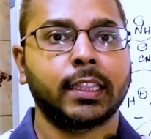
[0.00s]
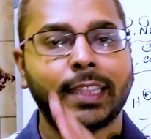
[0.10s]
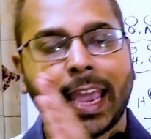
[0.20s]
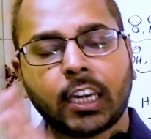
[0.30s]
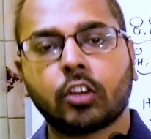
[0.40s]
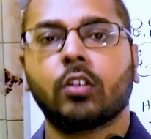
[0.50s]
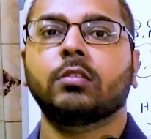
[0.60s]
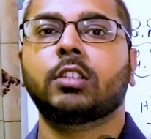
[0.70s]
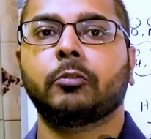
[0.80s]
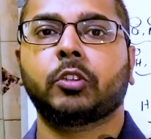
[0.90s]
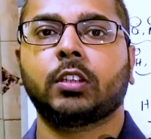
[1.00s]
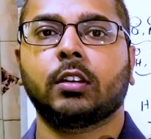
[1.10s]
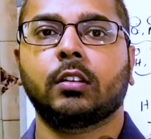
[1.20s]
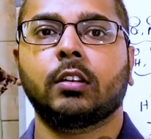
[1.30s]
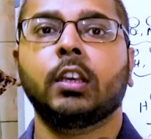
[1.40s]
that
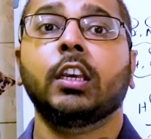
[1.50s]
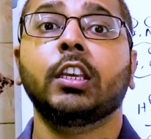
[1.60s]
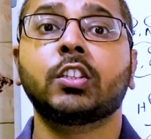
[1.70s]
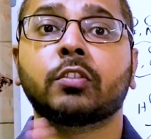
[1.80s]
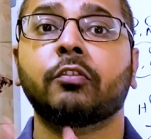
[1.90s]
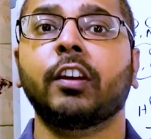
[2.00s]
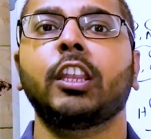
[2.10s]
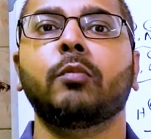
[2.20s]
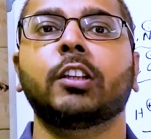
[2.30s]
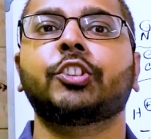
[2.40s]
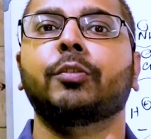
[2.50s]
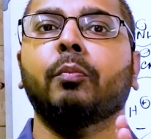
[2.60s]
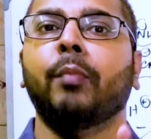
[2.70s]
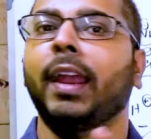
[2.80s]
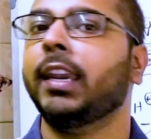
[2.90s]
conception is very much
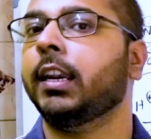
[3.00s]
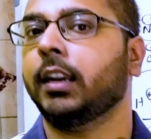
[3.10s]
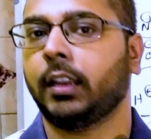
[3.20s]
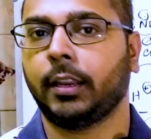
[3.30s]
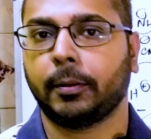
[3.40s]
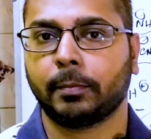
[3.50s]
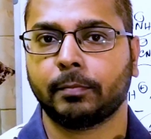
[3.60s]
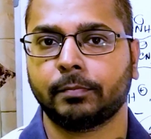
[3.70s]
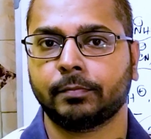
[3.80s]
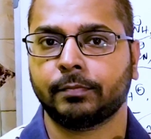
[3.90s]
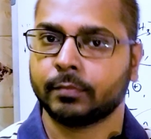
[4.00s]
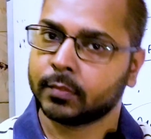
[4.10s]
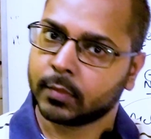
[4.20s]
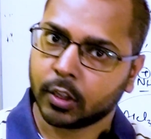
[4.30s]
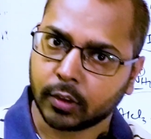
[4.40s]
mandatory.
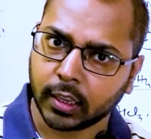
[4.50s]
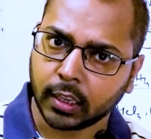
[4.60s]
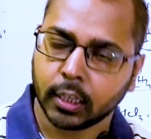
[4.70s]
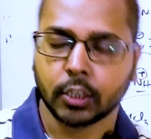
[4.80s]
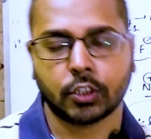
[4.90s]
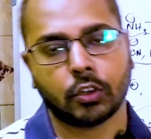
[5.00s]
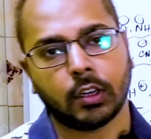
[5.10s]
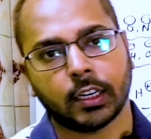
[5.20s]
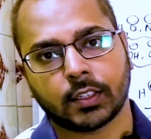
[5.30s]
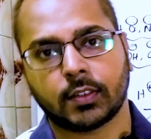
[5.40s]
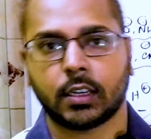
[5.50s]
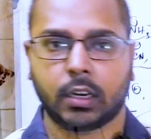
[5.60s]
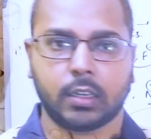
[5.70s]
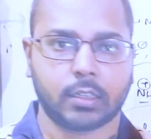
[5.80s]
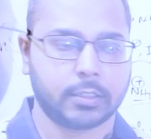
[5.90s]
Okay, so let's start.